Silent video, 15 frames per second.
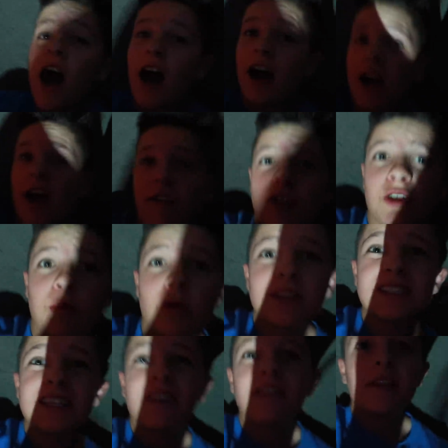uncomfortable
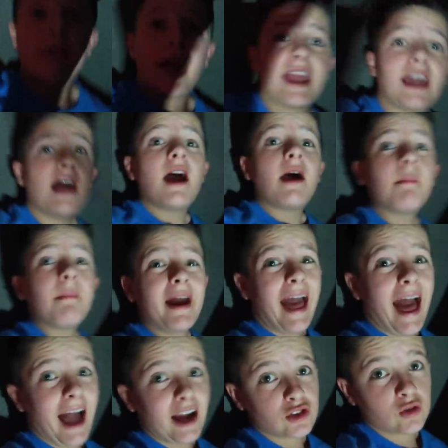and stuff in like my
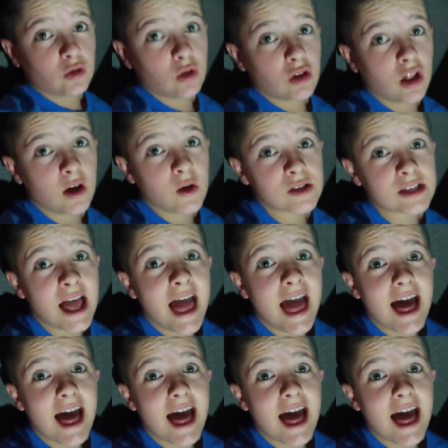actual clothes.